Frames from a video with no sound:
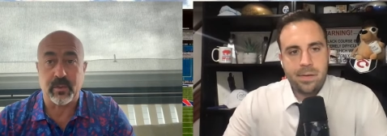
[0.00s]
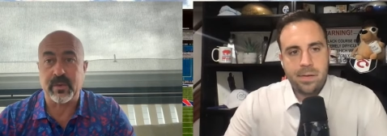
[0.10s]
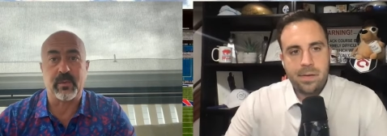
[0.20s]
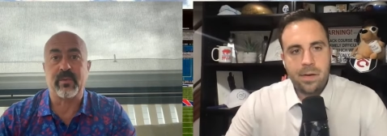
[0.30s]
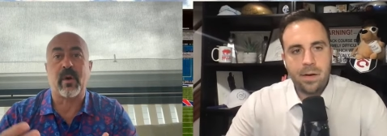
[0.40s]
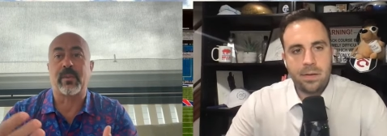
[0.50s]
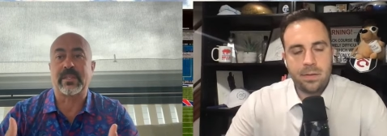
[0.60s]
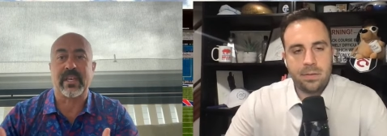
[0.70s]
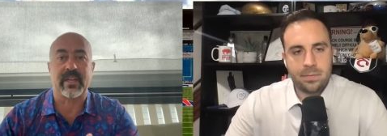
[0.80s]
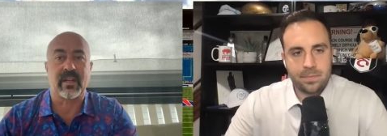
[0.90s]
Speaker 1: we we've all been
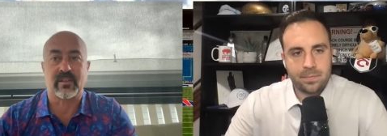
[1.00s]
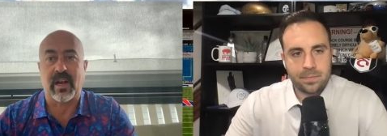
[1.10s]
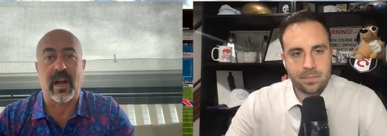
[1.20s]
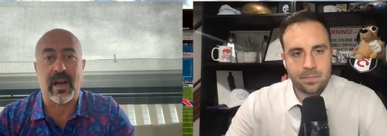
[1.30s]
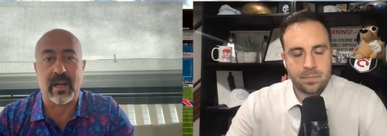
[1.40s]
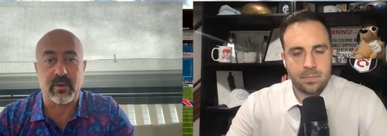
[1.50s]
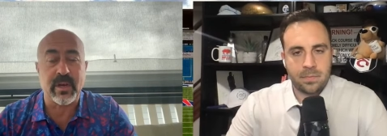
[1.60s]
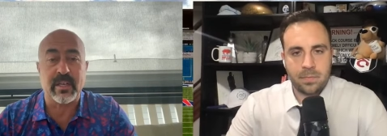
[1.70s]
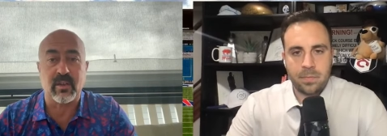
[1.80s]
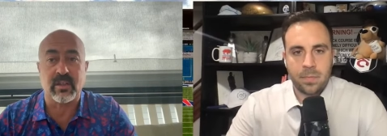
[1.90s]
taking us. Aha, you
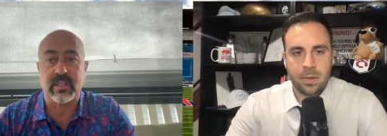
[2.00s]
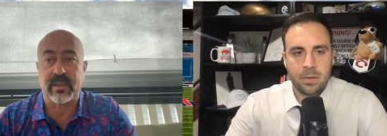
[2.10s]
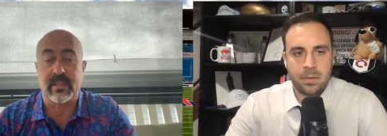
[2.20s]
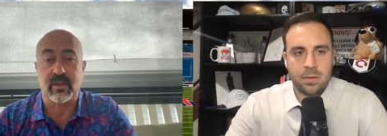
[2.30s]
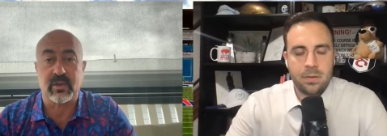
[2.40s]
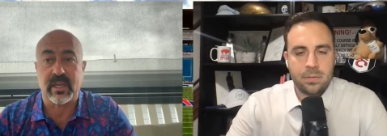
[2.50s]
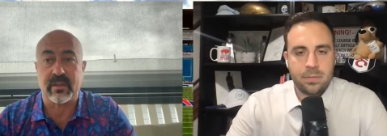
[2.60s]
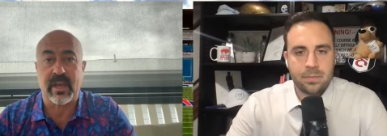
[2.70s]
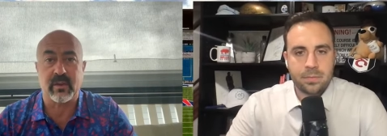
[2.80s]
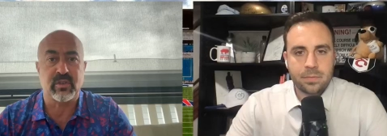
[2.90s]
guys all said this, you said
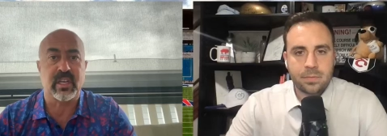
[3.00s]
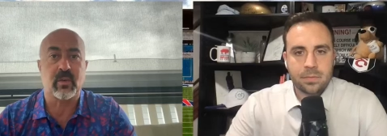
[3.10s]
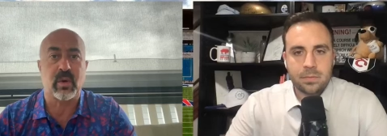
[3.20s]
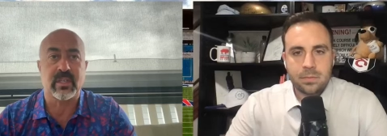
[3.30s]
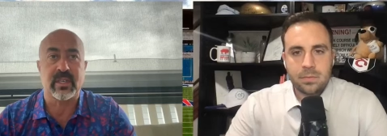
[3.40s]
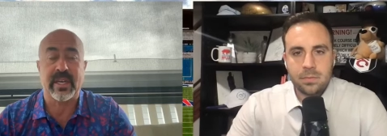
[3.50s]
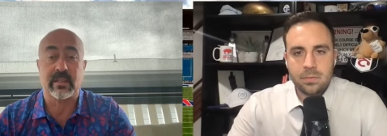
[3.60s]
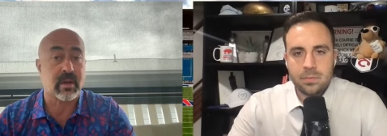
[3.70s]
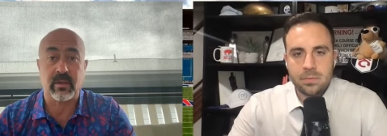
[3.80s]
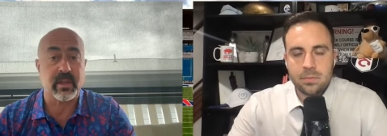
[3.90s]
that, you said he wasn't a
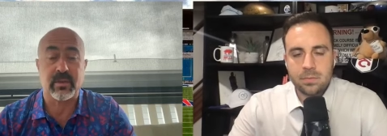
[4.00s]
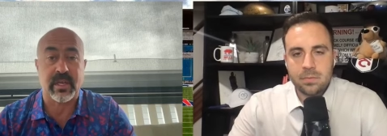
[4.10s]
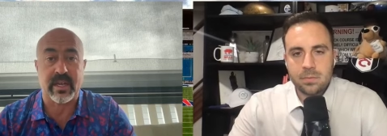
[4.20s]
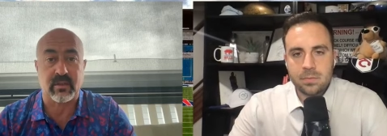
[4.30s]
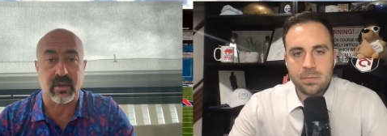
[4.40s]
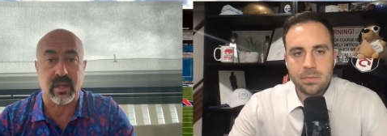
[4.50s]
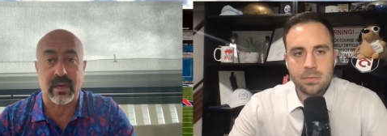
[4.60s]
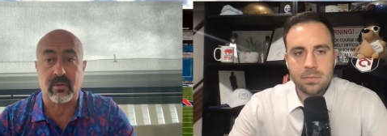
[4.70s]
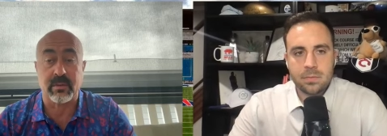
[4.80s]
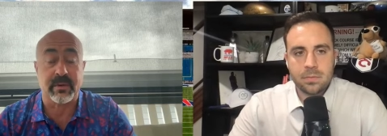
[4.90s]
cancer. I don't think he was a cancer in the
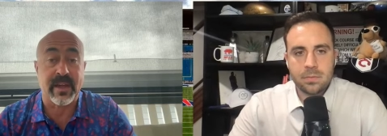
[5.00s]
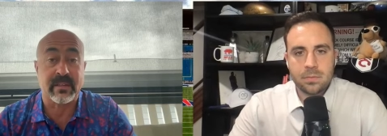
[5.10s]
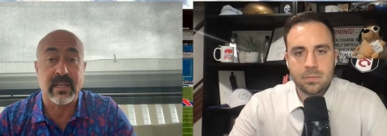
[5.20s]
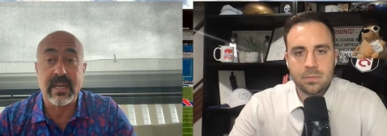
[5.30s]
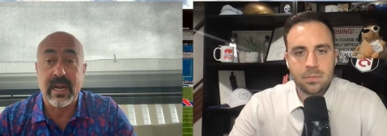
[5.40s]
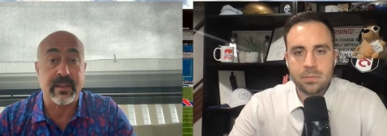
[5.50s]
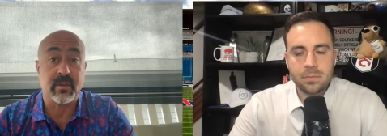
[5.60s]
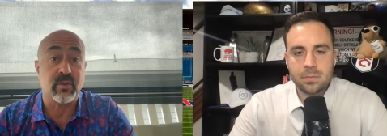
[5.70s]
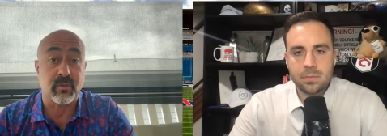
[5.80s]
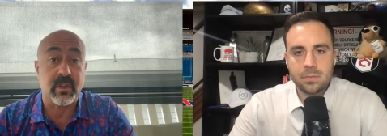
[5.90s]
locker room. In fact, I think he
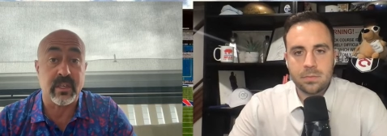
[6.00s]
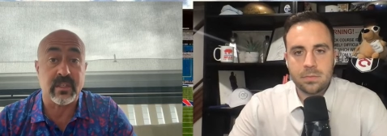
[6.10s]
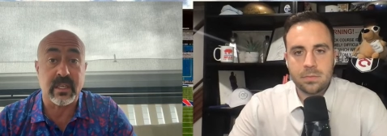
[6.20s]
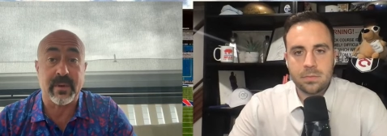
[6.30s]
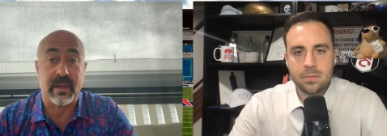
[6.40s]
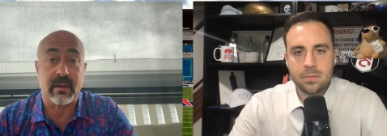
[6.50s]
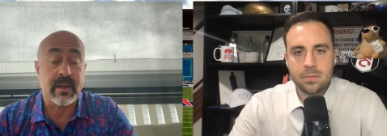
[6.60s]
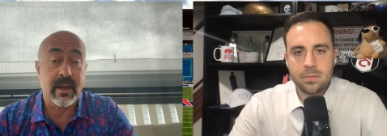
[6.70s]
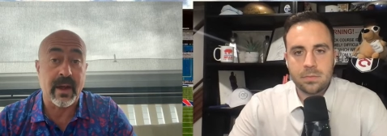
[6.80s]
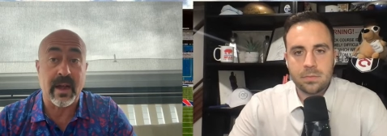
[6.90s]
was a really good teammate.
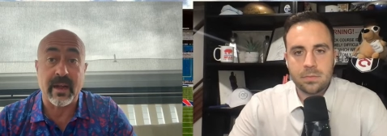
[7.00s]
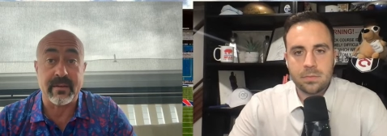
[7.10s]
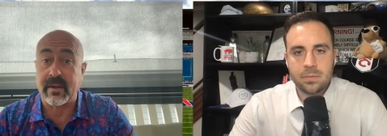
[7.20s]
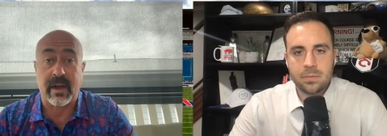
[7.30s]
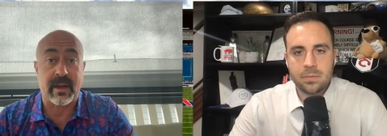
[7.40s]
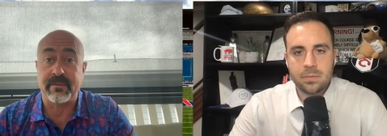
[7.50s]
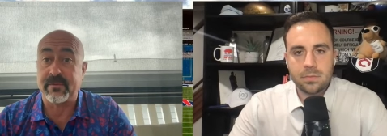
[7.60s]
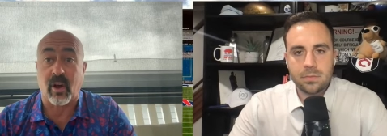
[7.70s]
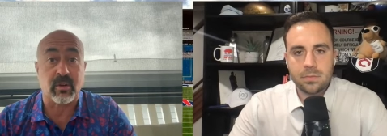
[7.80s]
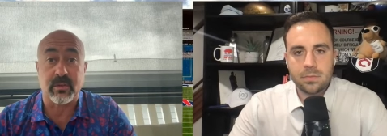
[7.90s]
I, I have
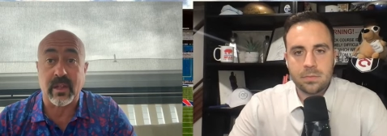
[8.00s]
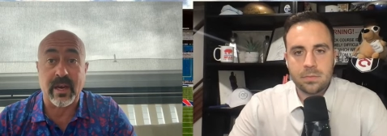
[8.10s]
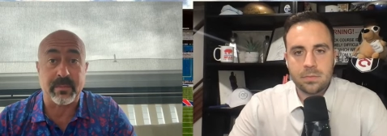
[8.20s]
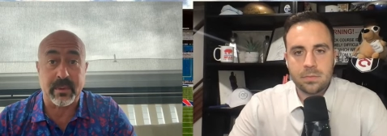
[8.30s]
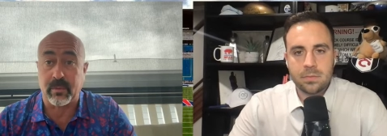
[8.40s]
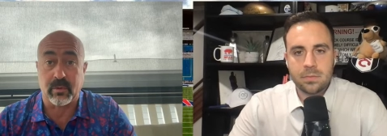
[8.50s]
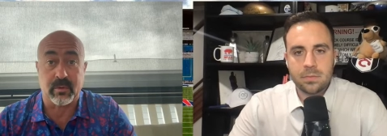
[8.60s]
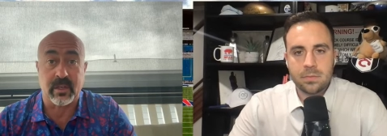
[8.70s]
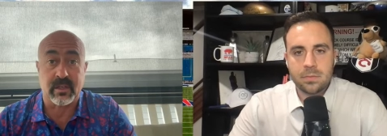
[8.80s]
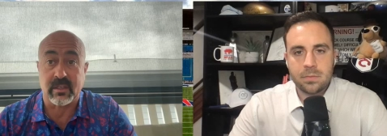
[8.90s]
talked to a lot of people who
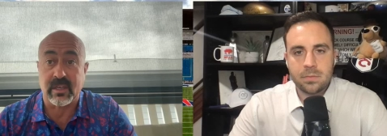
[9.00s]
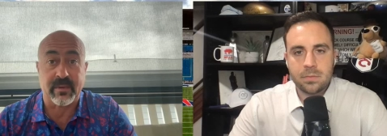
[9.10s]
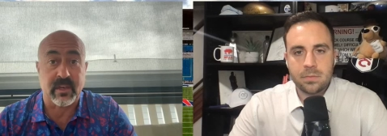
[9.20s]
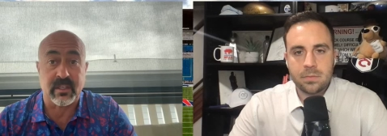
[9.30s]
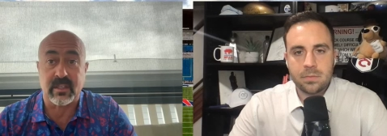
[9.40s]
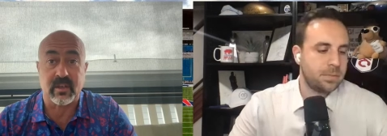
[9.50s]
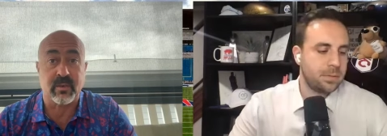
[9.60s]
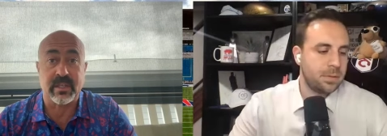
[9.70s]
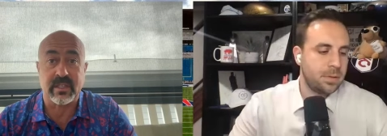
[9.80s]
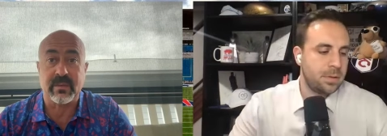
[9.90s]
think that Stefon Diggs is a
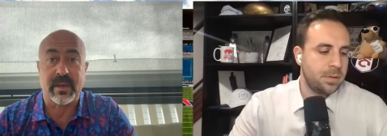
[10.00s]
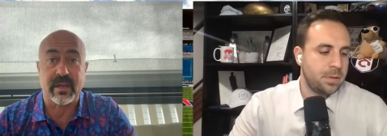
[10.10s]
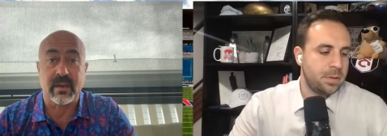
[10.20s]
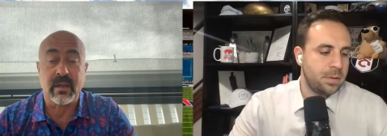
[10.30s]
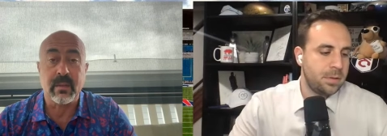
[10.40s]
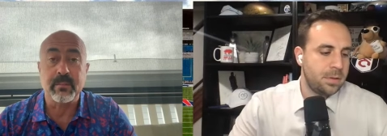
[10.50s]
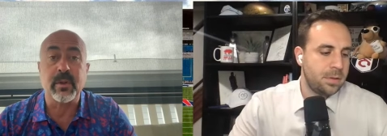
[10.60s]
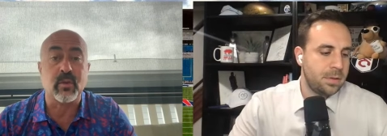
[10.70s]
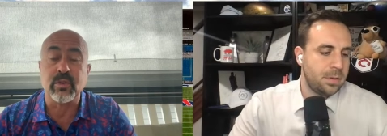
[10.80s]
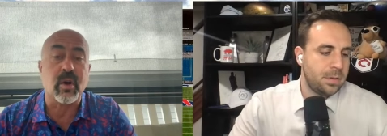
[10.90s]
great teammate,
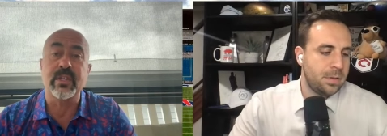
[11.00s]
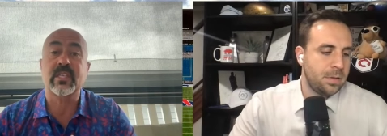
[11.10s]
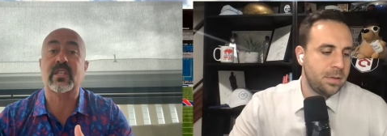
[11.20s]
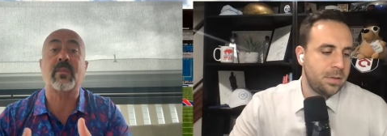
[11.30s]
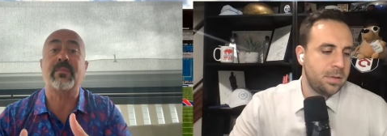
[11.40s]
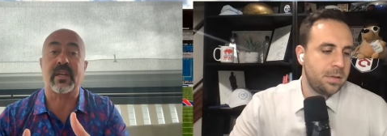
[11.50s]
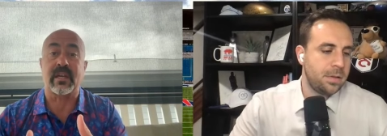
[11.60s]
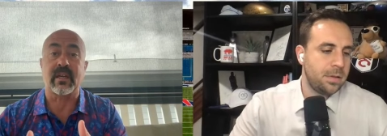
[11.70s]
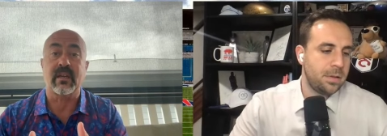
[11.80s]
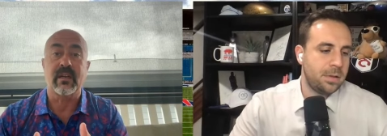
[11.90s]
but there was always
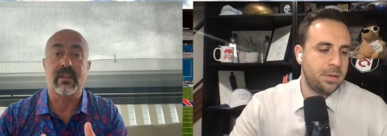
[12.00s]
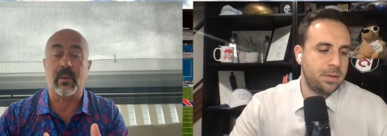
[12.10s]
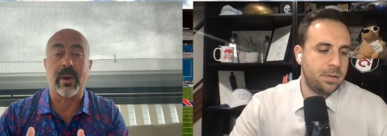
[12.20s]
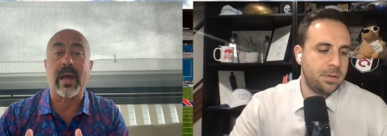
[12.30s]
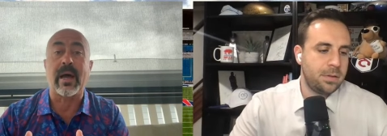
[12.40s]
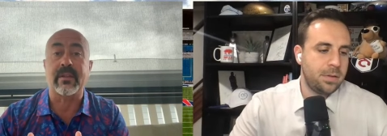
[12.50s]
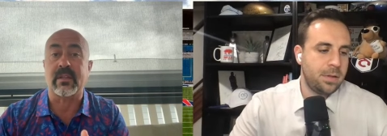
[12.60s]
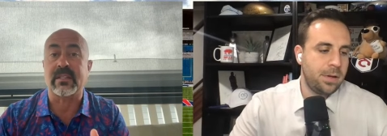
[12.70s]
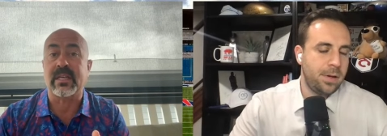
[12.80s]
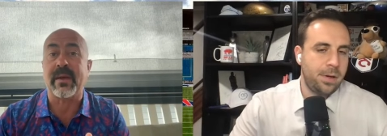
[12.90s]
something that went on that
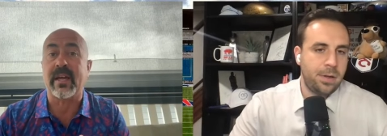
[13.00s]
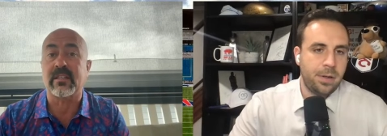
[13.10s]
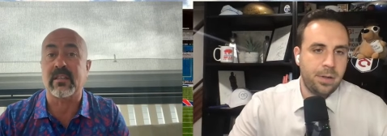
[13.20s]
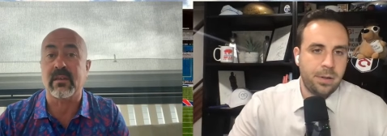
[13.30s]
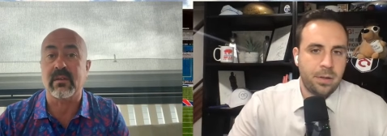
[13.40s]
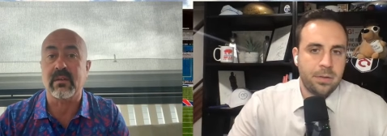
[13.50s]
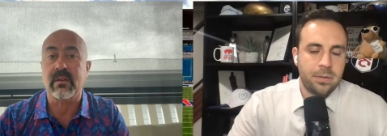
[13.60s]
the team had to